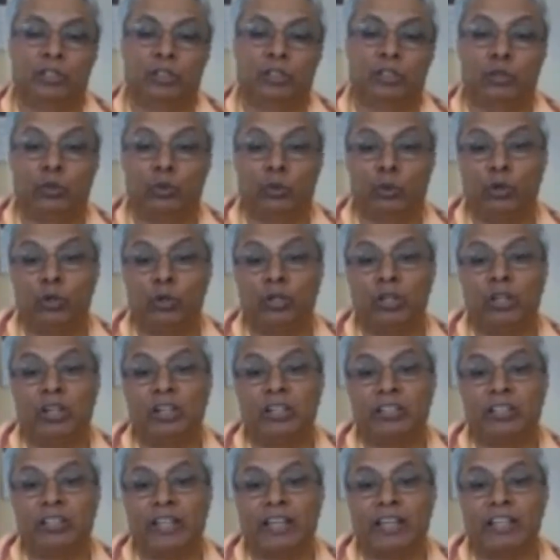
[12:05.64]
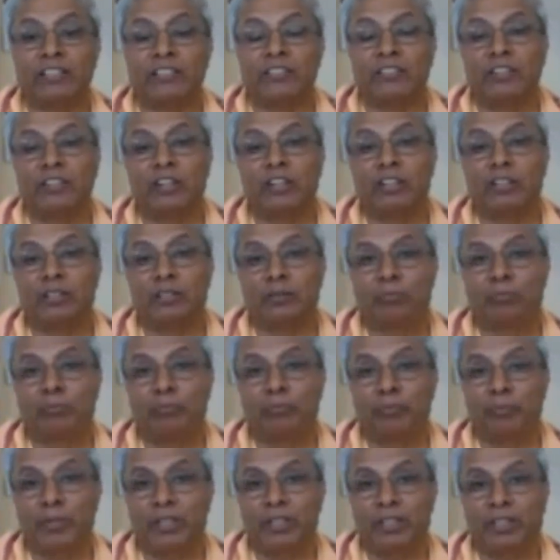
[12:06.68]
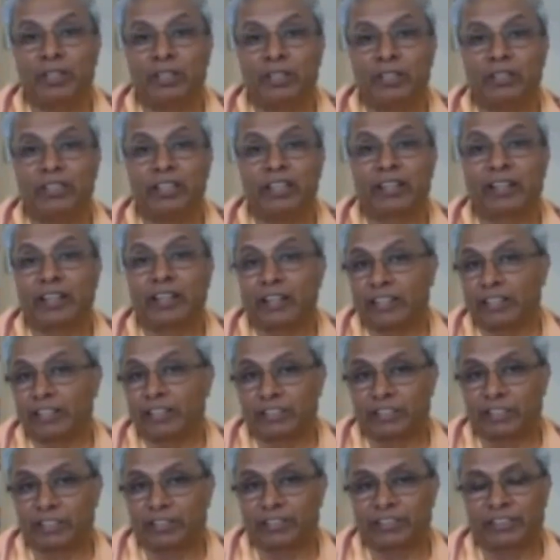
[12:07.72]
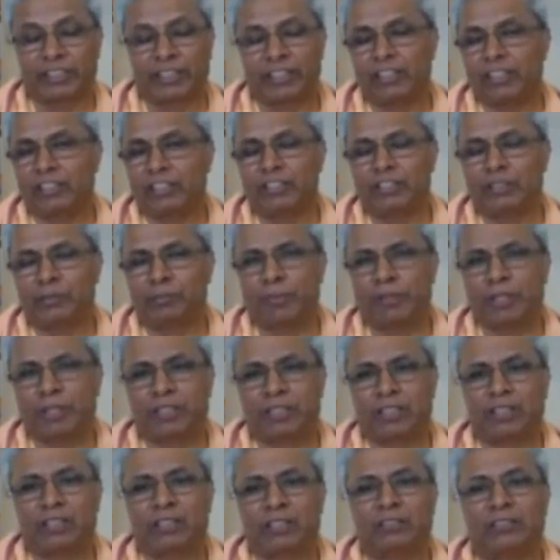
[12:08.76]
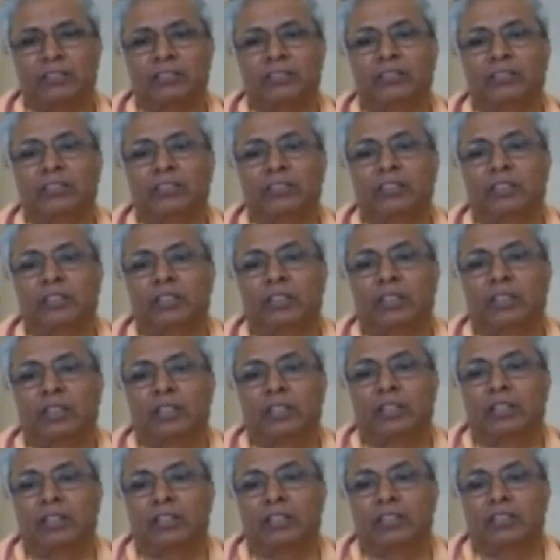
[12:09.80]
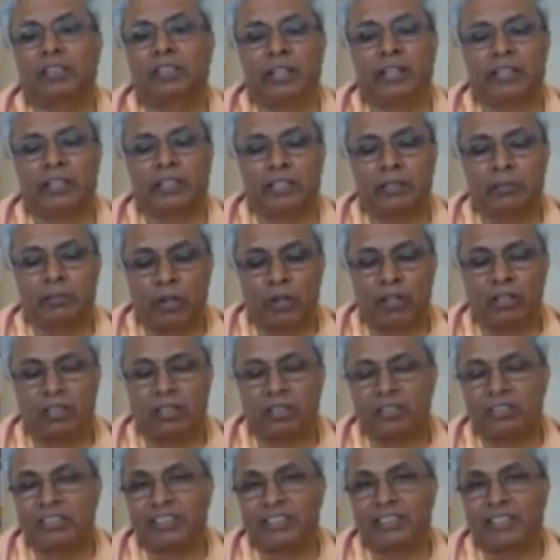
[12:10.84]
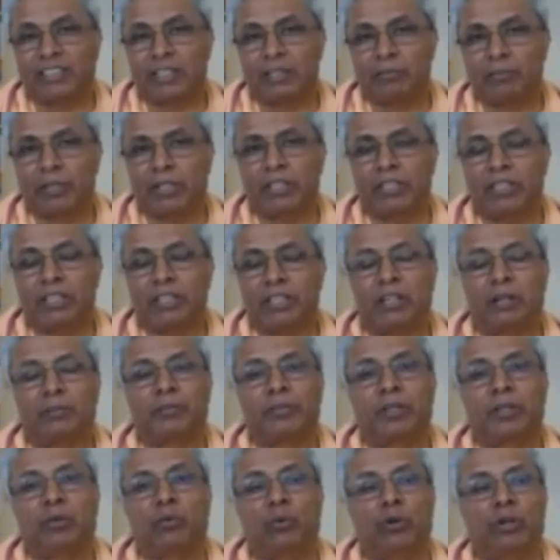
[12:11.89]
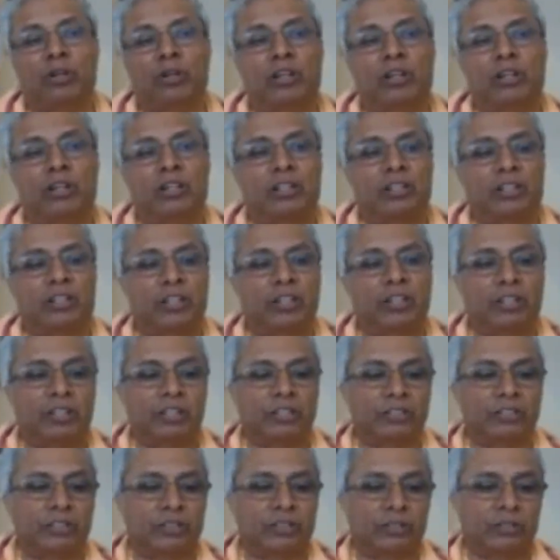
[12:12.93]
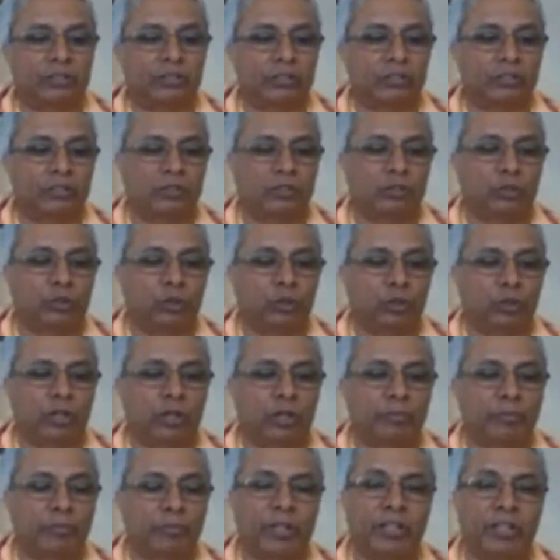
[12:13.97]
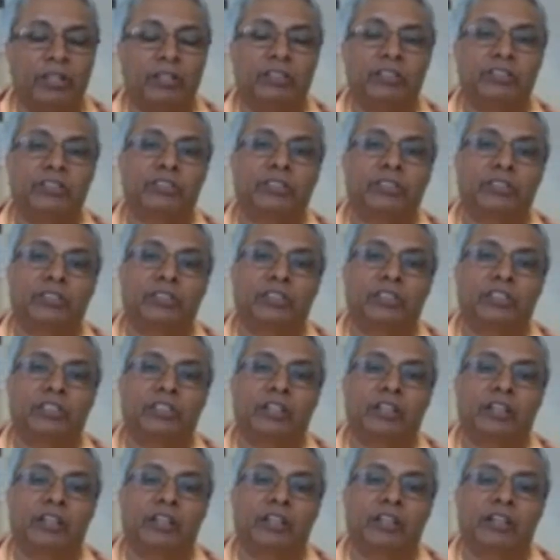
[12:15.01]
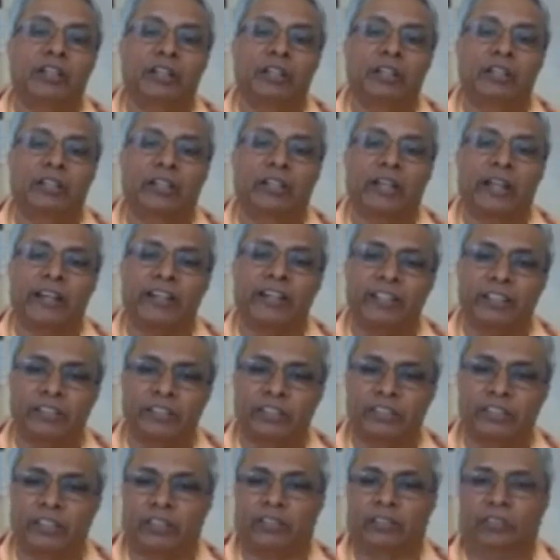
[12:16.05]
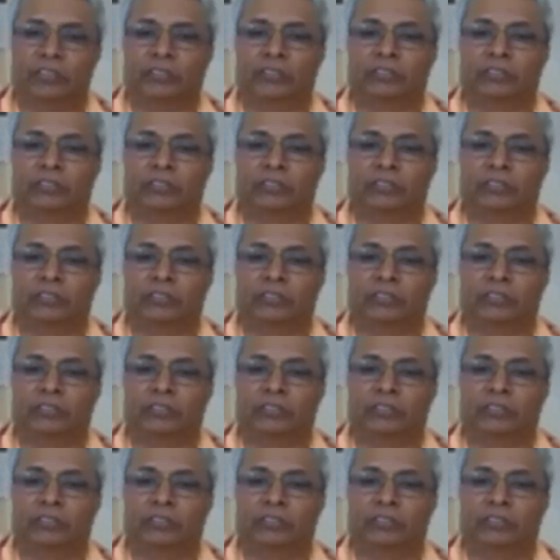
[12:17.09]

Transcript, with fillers: Yoga does not mean a connection. Generally speaking, the etymological meaning of the word is yoga means a connection.